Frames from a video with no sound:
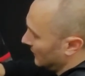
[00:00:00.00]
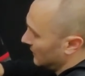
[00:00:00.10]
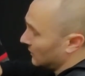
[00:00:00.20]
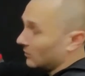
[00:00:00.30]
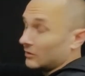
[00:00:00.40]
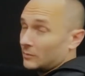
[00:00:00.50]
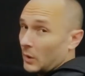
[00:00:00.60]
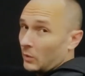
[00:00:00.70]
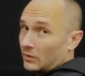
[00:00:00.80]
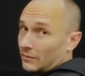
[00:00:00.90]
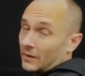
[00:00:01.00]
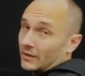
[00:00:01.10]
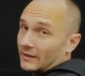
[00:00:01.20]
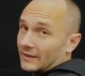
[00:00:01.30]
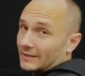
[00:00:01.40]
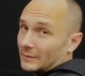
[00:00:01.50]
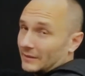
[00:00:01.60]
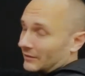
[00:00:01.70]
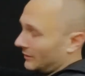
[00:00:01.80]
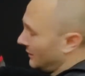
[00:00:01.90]
These are called Napoleon pockets,
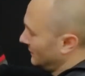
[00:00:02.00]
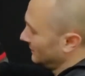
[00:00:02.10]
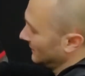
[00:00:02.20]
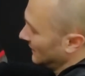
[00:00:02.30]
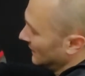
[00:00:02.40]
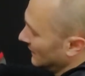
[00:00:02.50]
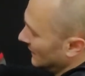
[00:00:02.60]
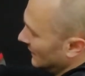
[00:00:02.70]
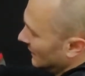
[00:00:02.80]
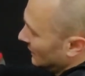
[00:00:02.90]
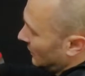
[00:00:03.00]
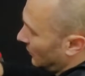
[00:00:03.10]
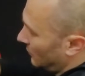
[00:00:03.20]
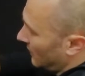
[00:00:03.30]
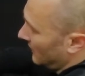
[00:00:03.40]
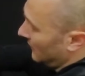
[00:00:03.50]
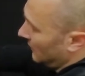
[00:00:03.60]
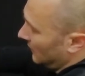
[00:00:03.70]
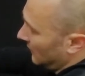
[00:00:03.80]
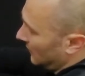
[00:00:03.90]
believe it or not. So great
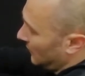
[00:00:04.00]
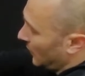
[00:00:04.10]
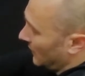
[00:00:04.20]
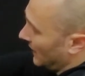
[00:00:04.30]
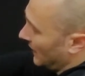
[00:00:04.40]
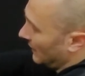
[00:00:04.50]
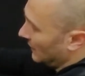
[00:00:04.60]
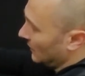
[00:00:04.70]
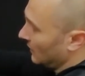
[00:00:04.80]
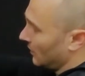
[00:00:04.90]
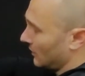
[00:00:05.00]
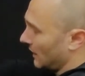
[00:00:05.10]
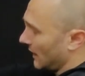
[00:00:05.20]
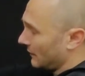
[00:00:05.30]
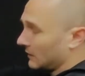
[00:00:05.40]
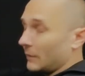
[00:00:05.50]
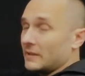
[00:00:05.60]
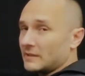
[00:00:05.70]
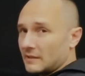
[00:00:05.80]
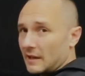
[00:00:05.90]
little pocket. You're not going to have to go
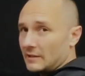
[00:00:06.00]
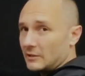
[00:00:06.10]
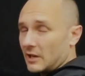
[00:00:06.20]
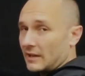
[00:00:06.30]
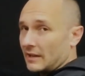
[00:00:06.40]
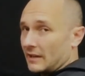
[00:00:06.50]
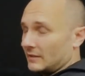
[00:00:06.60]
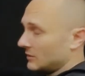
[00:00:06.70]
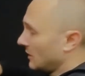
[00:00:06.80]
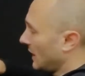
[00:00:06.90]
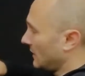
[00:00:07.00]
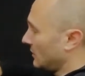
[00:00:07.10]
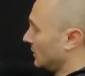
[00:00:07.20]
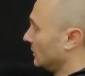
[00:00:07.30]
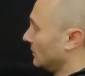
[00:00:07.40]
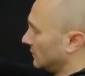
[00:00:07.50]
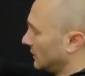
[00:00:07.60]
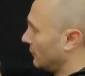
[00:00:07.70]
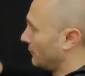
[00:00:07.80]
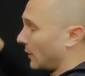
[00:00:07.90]
inside your jacket to get to
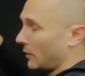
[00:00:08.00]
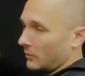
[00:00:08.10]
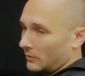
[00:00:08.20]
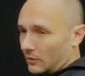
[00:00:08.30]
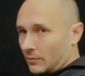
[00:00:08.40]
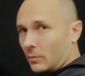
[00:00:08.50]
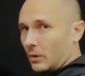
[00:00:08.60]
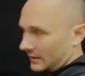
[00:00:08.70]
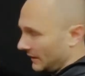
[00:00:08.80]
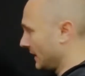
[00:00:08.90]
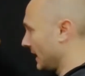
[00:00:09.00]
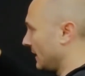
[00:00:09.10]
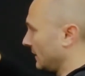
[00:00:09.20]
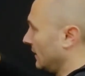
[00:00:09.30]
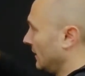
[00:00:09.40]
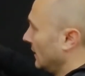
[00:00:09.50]
your phone or wallet again,